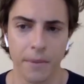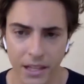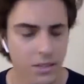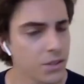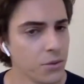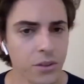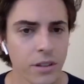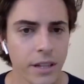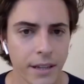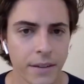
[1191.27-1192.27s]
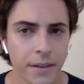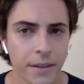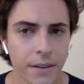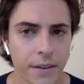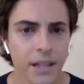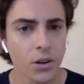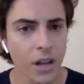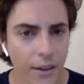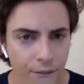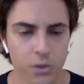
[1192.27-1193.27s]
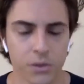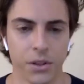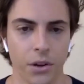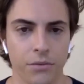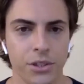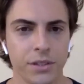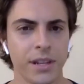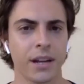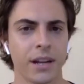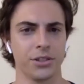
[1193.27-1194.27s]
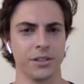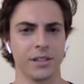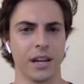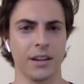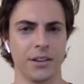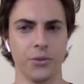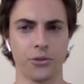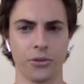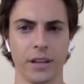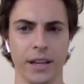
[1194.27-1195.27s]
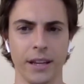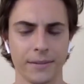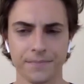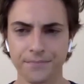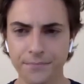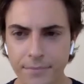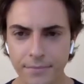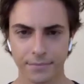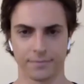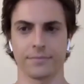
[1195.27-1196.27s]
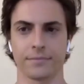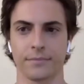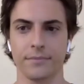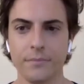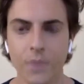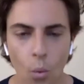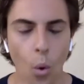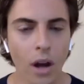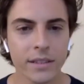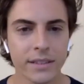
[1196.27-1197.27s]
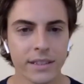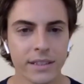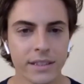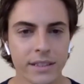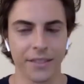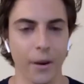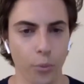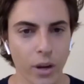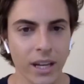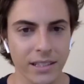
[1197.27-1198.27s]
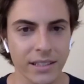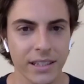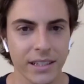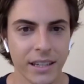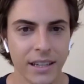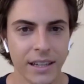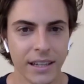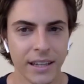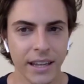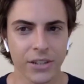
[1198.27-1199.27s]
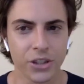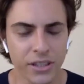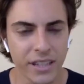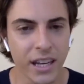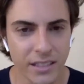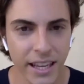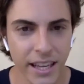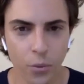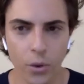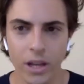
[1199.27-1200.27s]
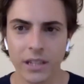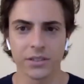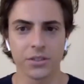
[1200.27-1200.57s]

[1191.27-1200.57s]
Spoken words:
And that's usually that's her comfort zone. She's not usually one to take that risk. And she does take the risk.